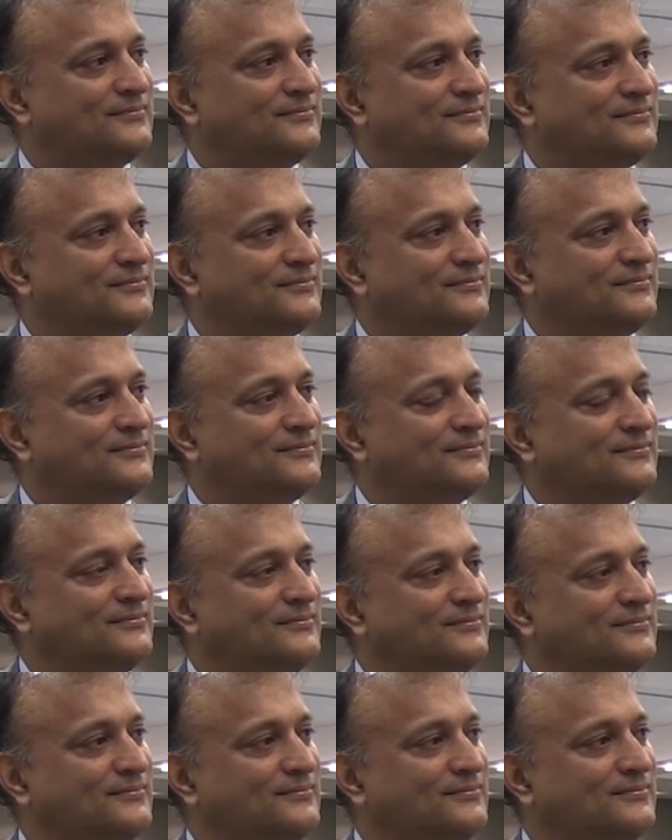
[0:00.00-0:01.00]

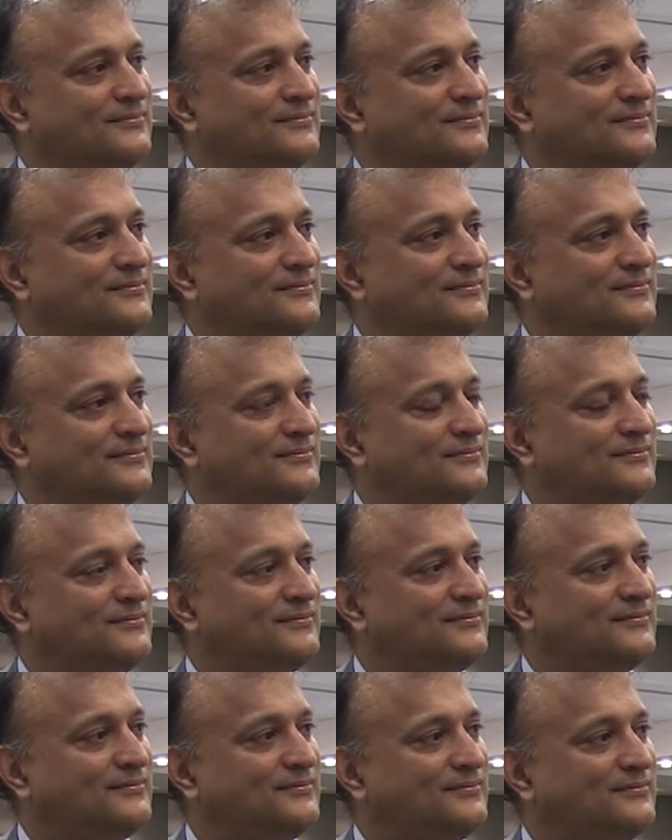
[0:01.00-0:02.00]

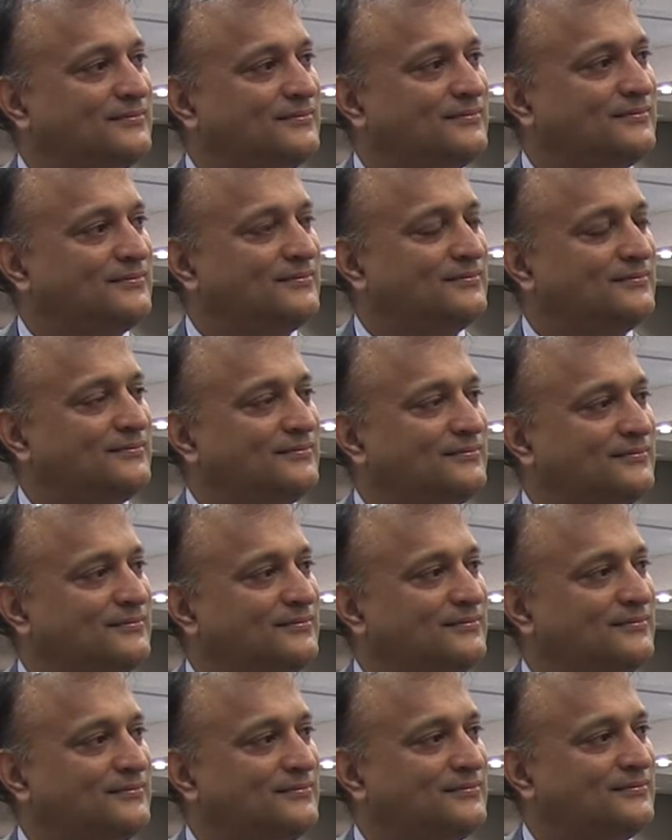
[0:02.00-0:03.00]

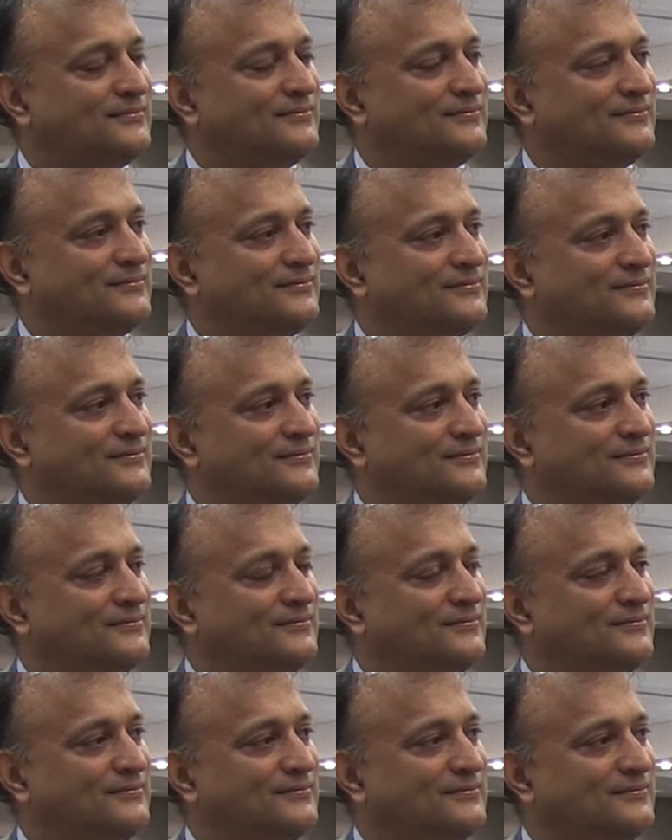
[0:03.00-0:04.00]

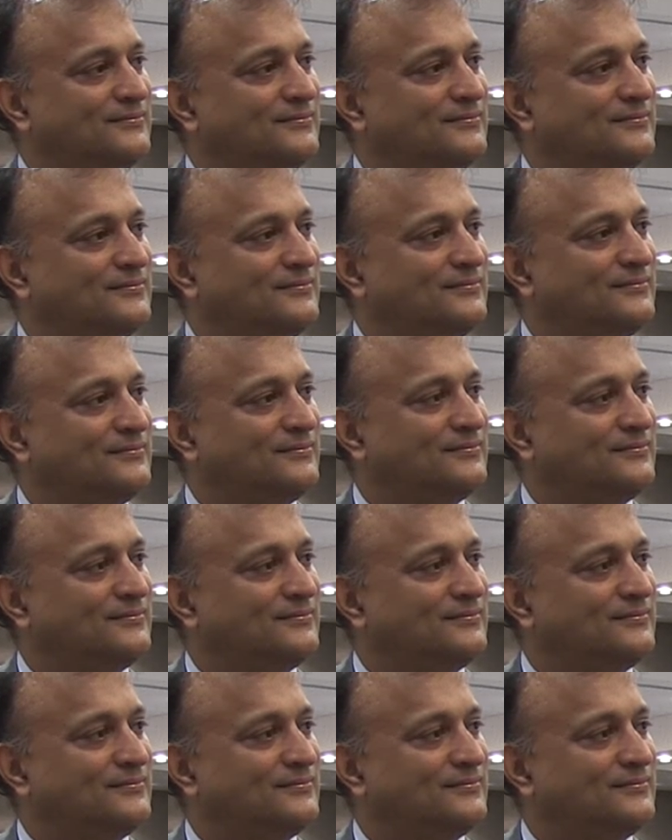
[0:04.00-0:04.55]
(silent)